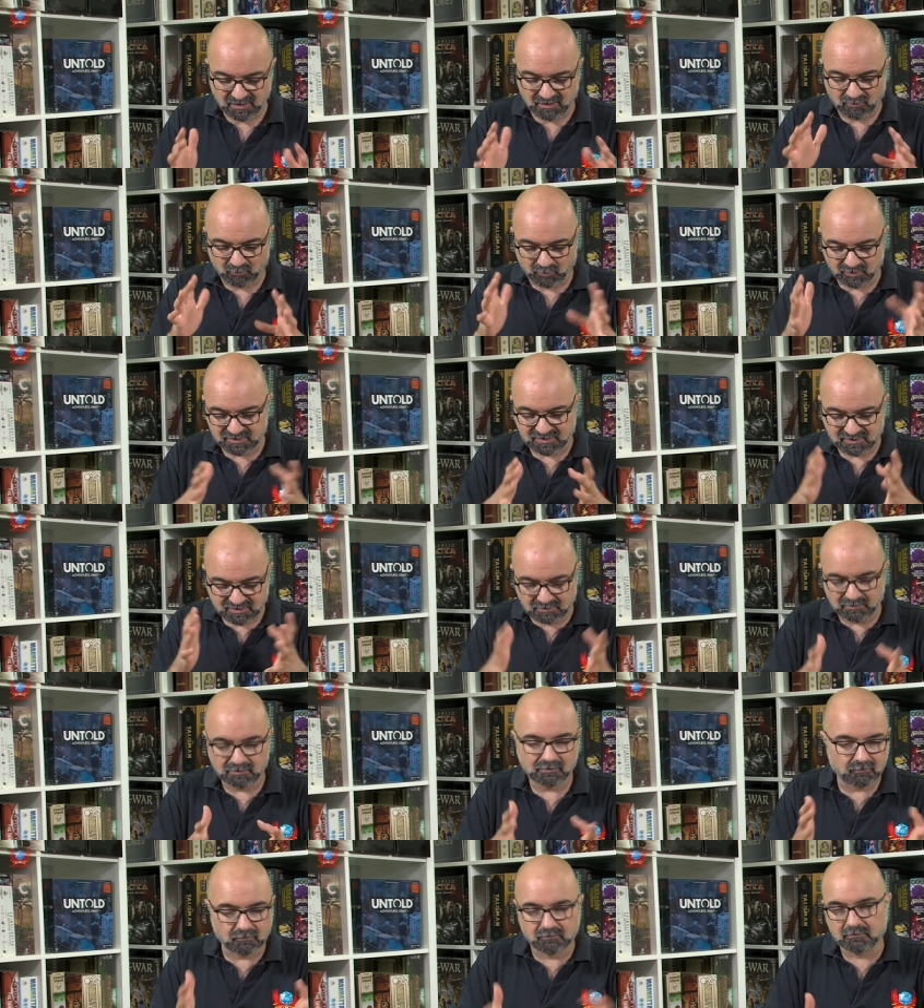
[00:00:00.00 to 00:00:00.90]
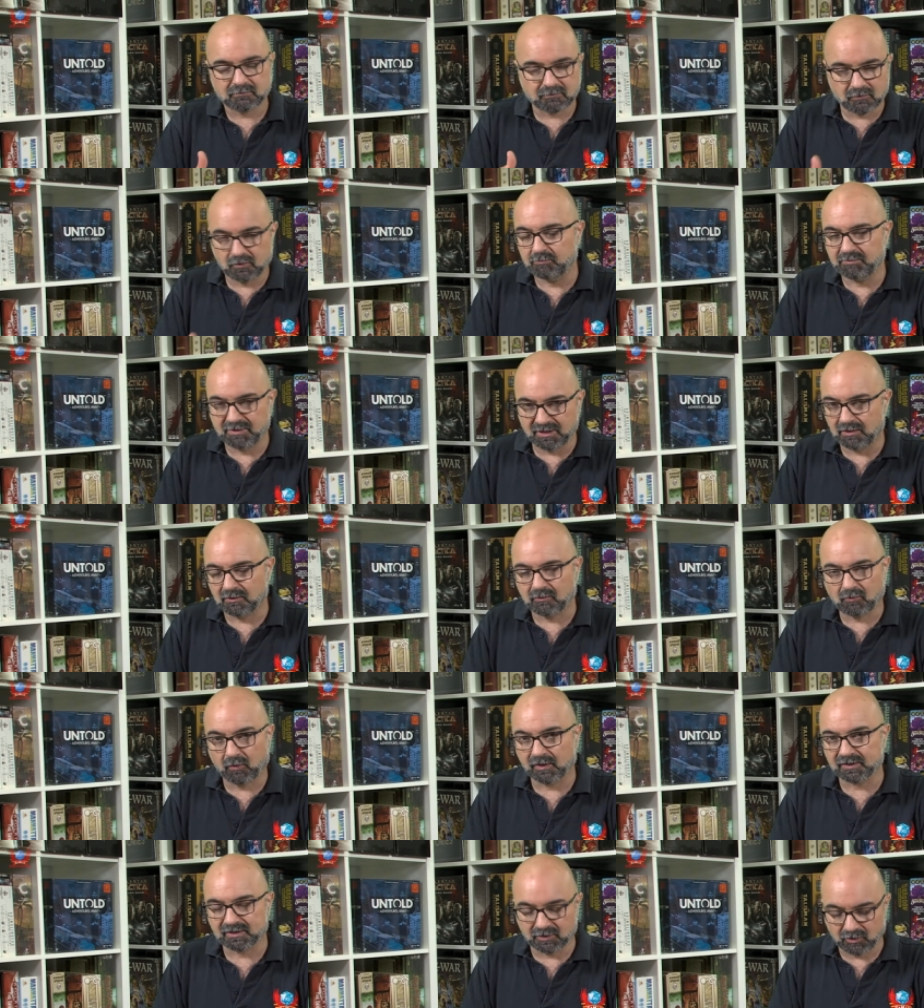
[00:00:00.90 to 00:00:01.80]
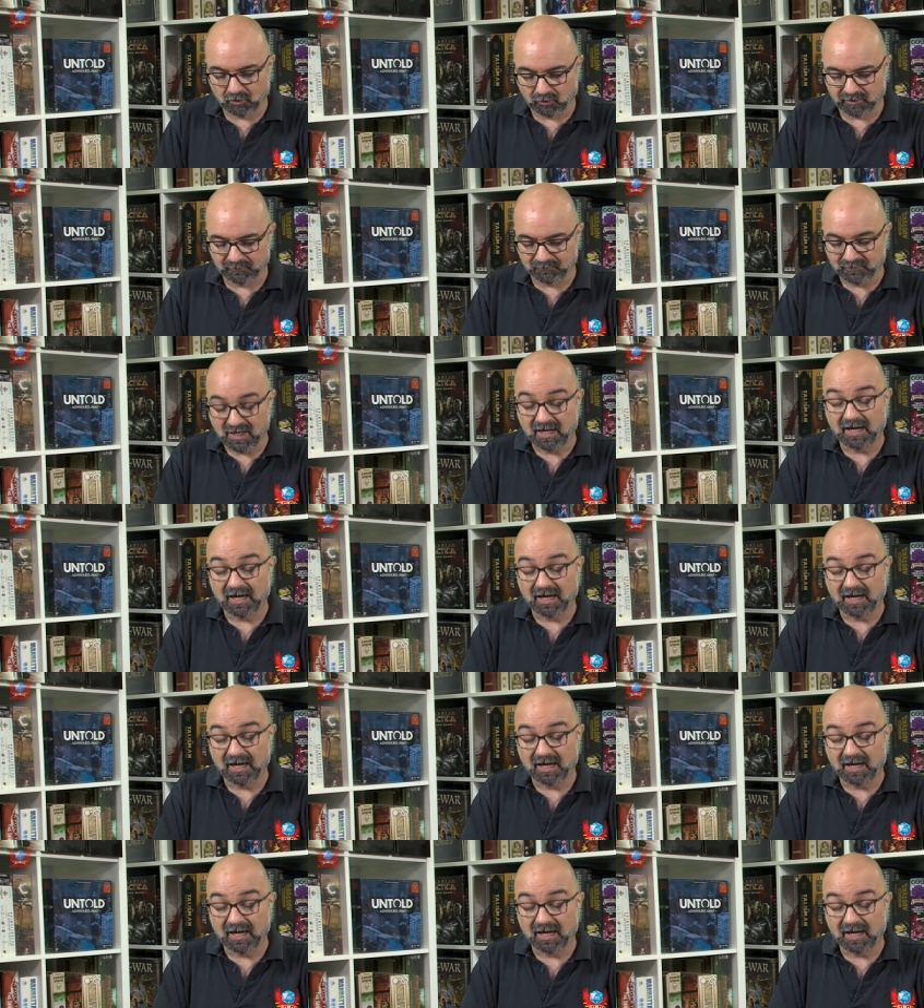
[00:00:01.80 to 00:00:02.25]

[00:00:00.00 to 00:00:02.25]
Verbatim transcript: which could be quite annoying.